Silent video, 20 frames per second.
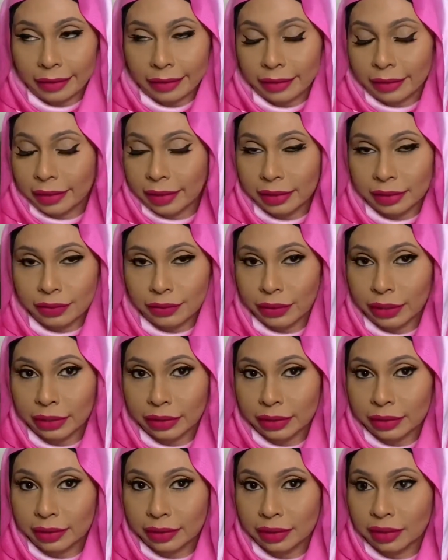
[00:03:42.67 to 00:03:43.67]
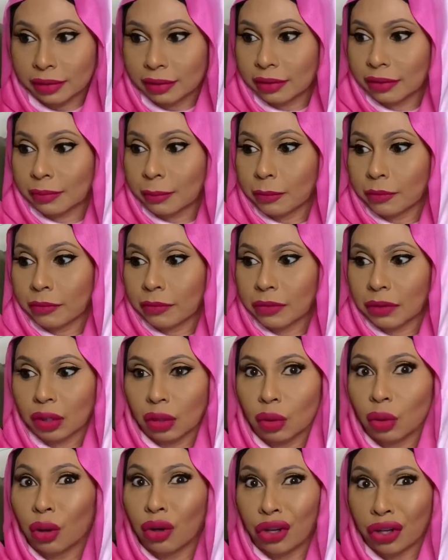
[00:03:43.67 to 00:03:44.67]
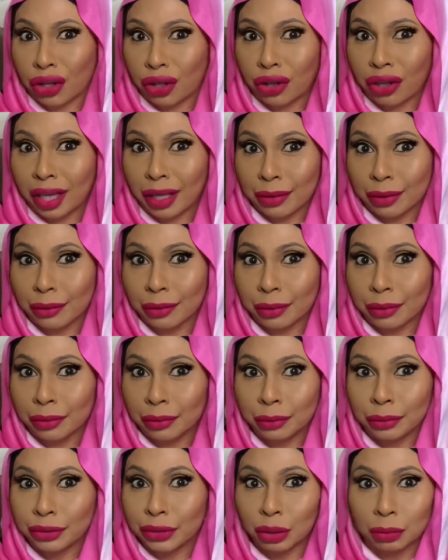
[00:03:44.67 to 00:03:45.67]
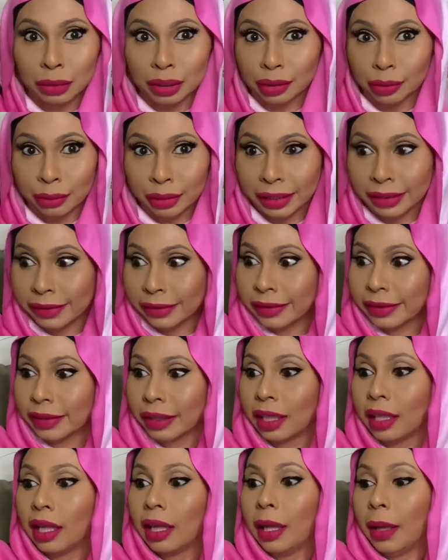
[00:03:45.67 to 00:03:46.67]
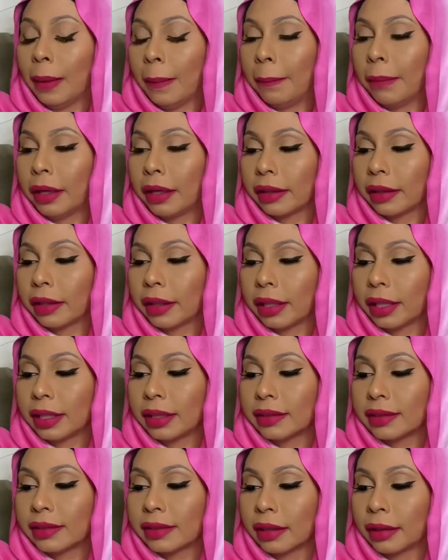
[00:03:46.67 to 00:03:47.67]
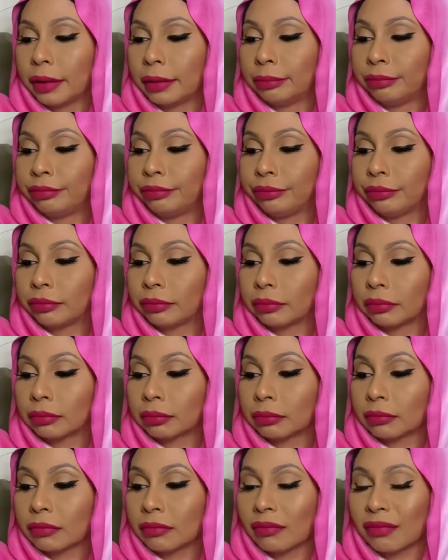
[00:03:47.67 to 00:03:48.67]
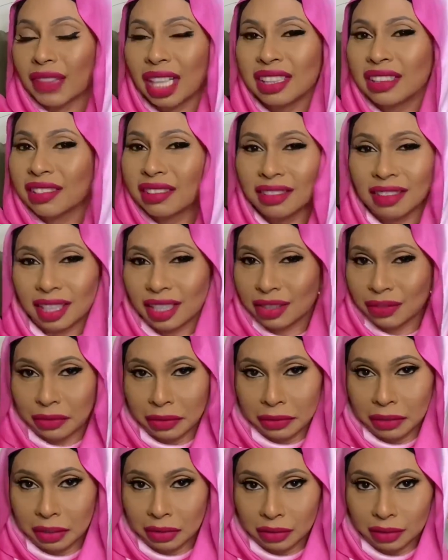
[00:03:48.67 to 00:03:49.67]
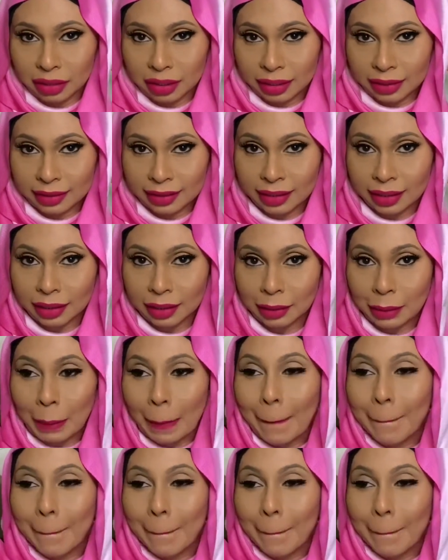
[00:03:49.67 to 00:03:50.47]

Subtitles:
his fragrances, or her, I don't know who Jo Malone is, but it doesn't last very long on the skin.